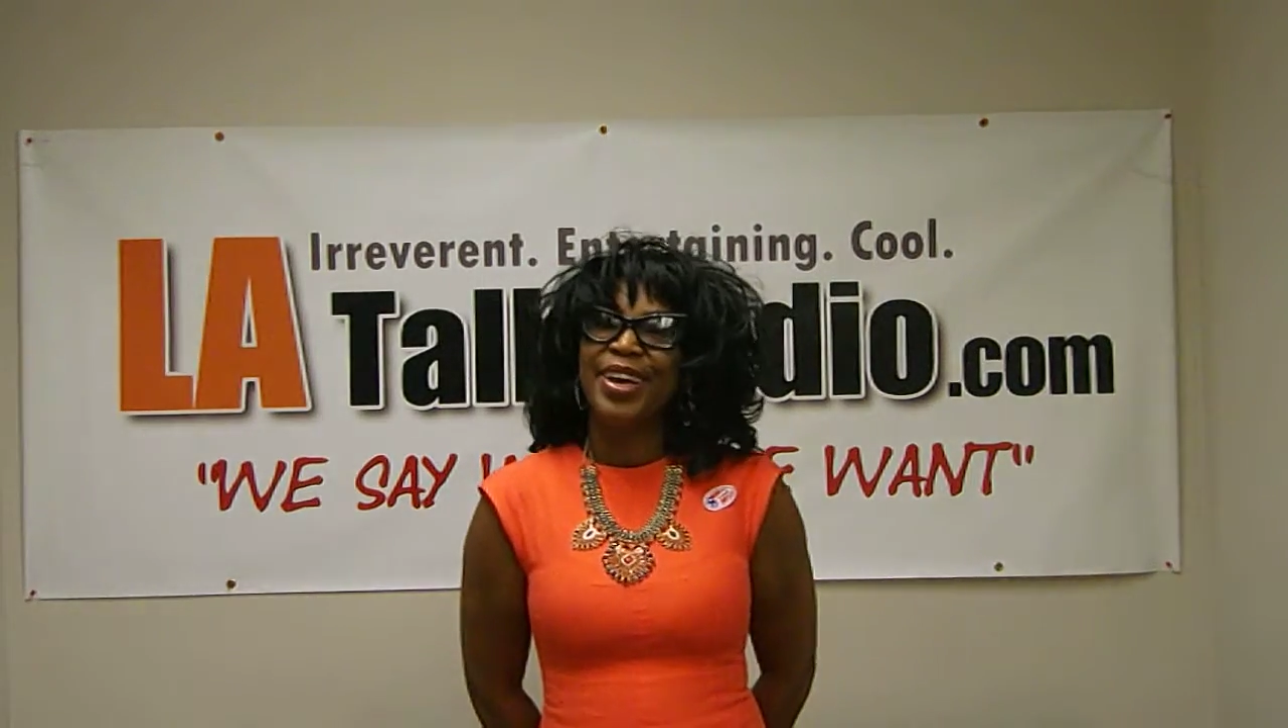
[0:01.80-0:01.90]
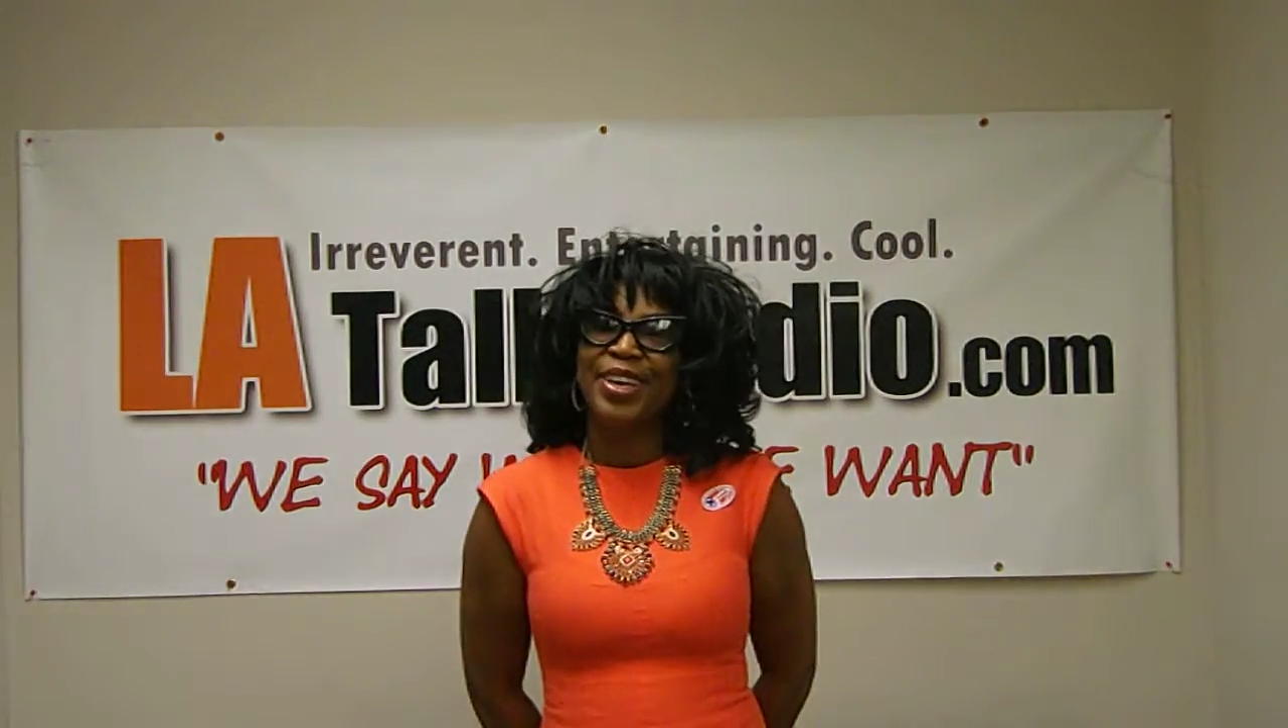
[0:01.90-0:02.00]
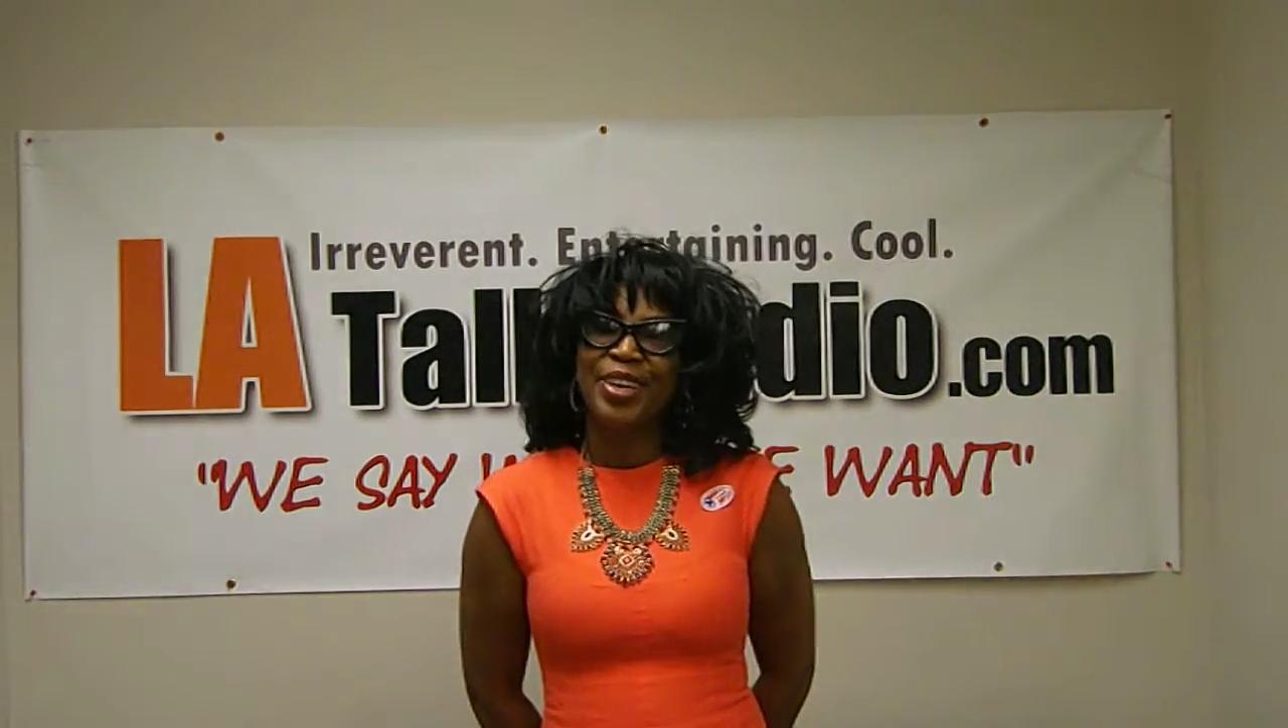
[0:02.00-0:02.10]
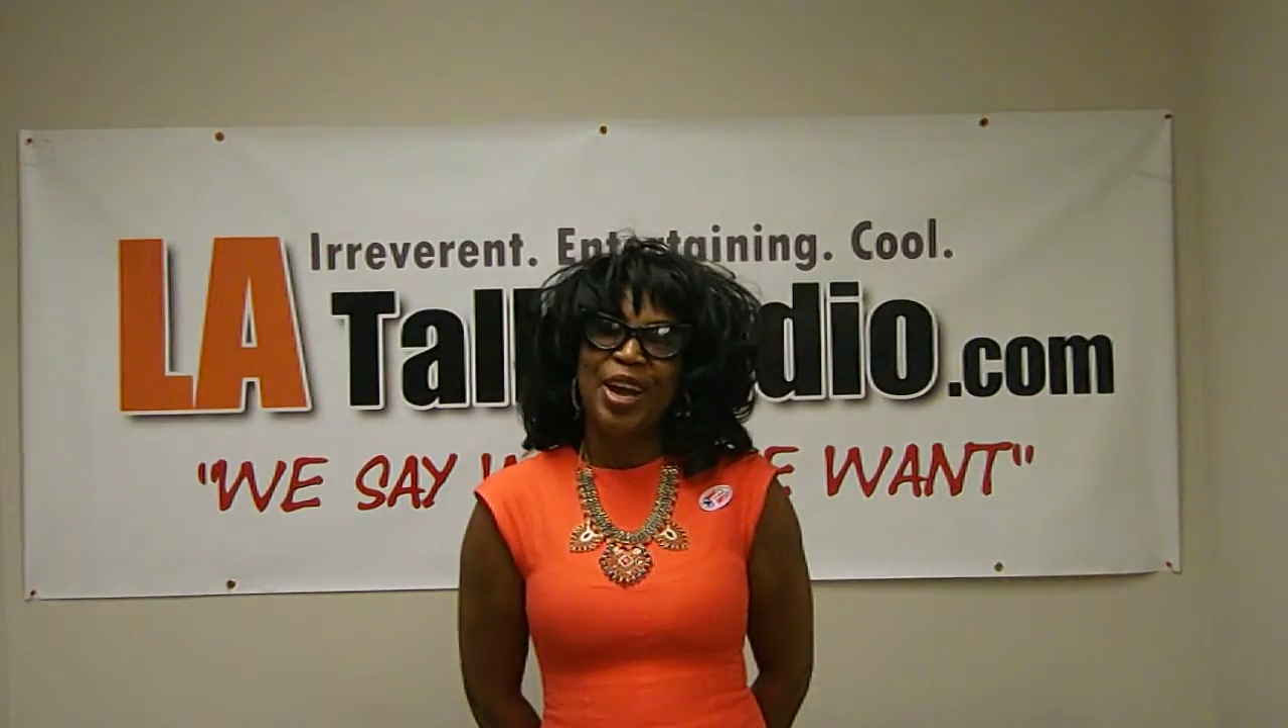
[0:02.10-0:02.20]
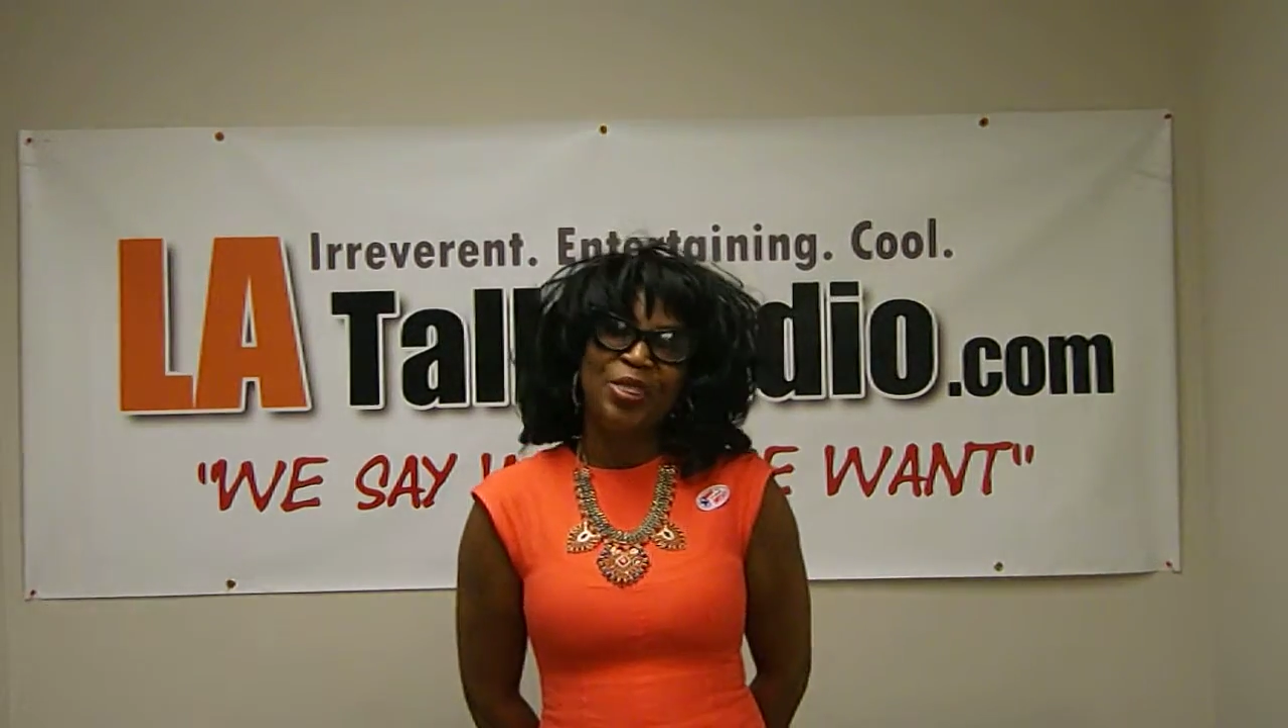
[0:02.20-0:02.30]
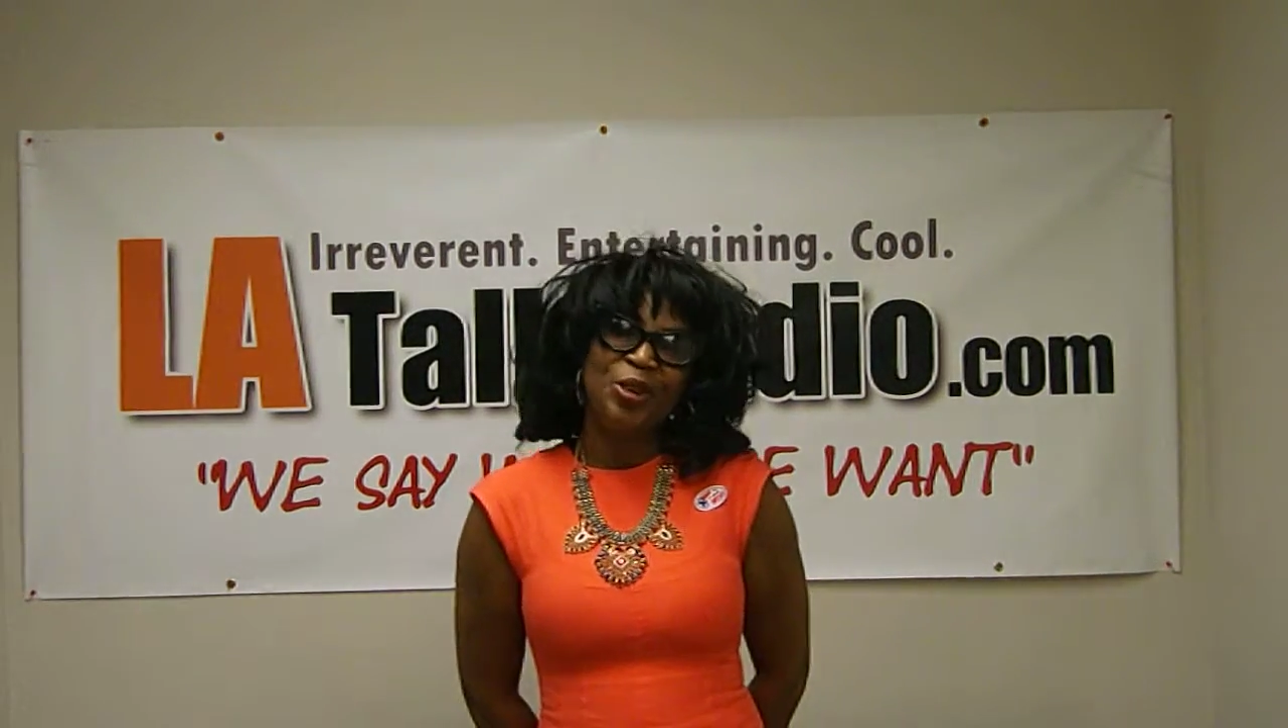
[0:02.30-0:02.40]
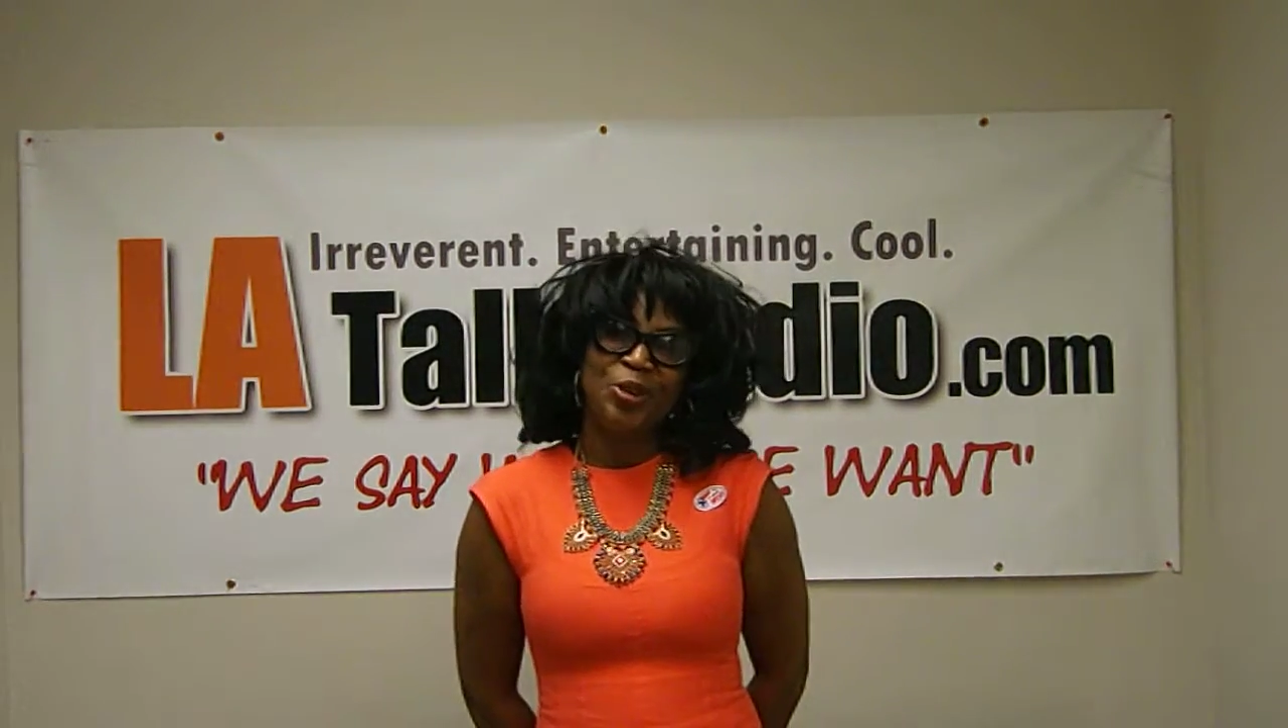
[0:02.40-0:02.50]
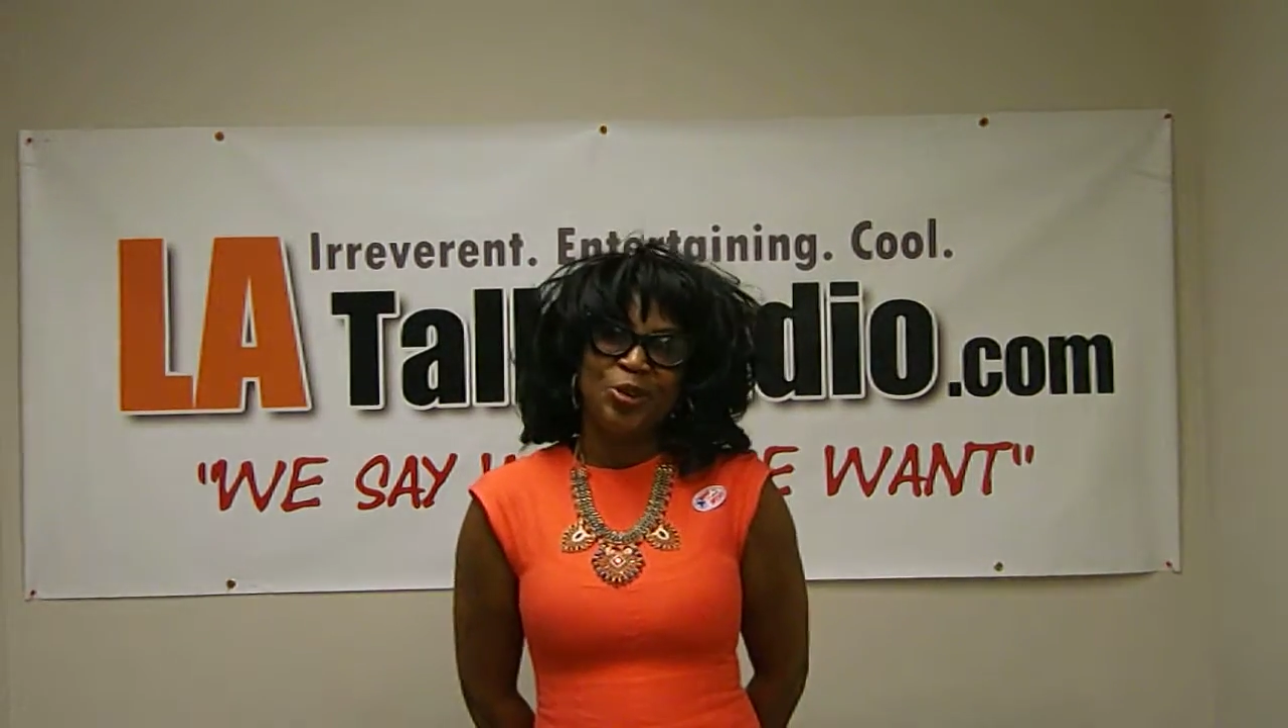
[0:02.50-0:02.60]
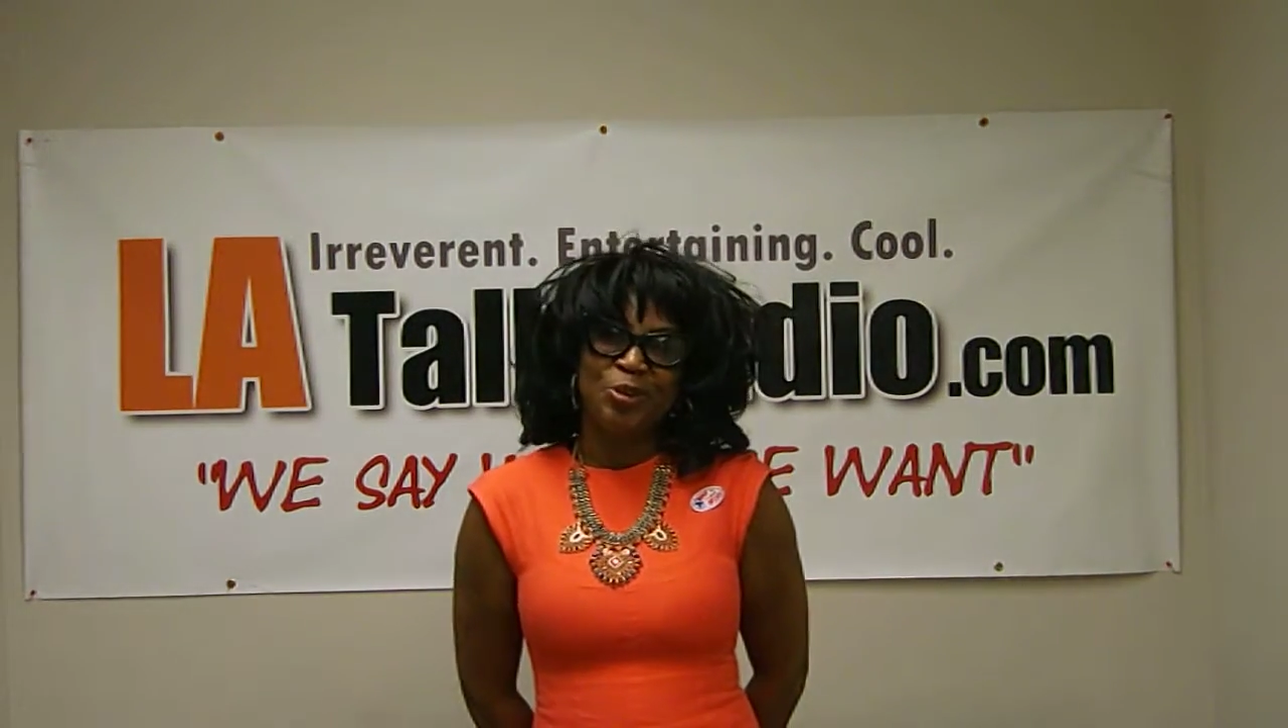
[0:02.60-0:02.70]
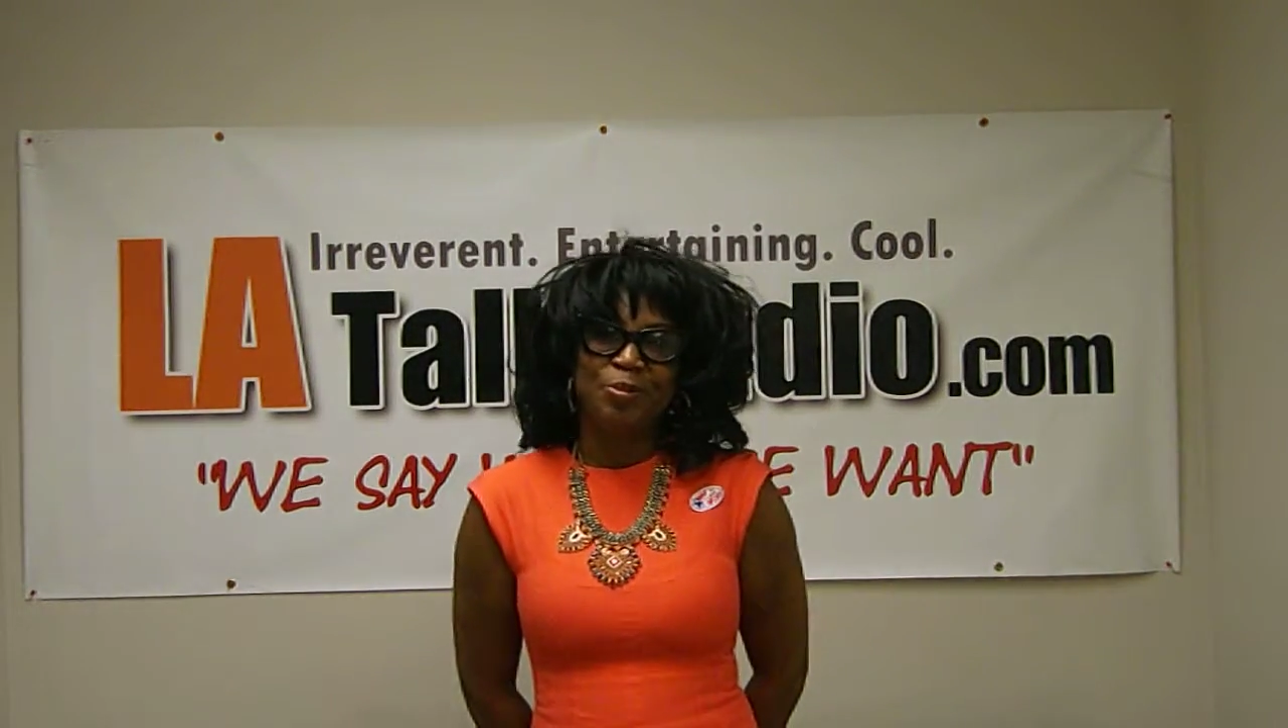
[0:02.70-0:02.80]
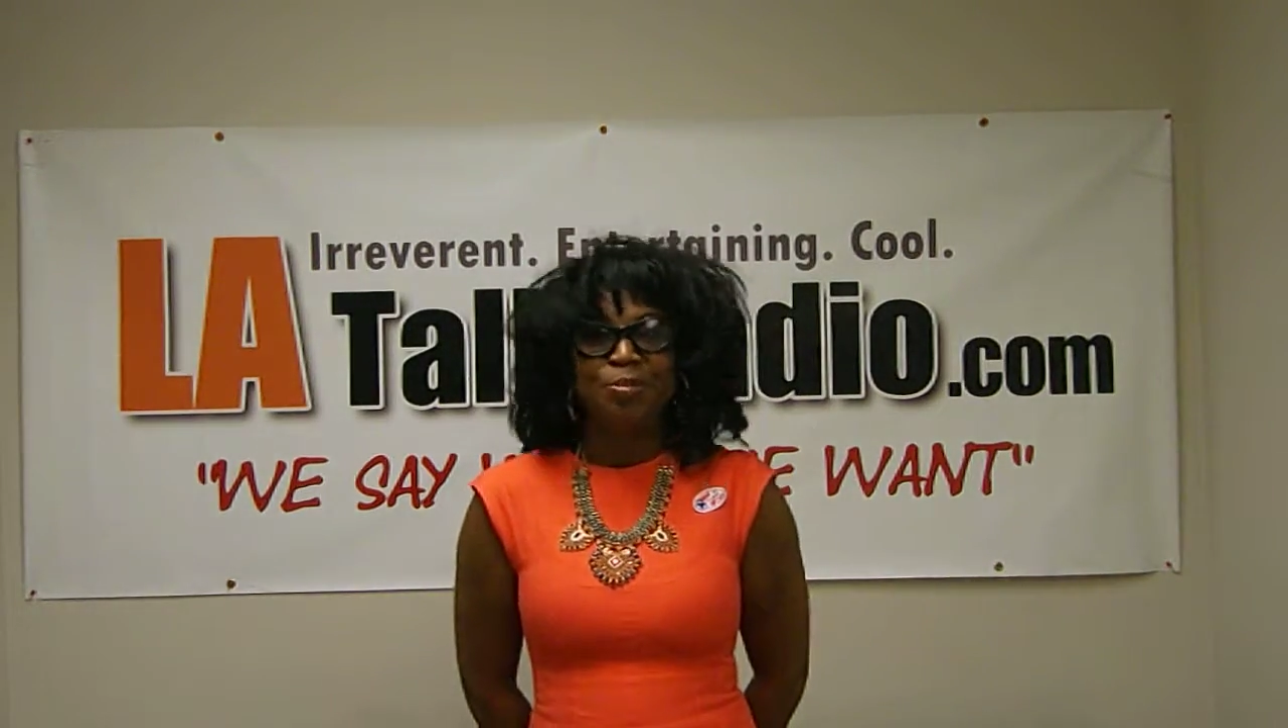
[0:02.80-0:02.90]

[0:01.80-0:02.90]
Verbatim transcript: Good afternoon.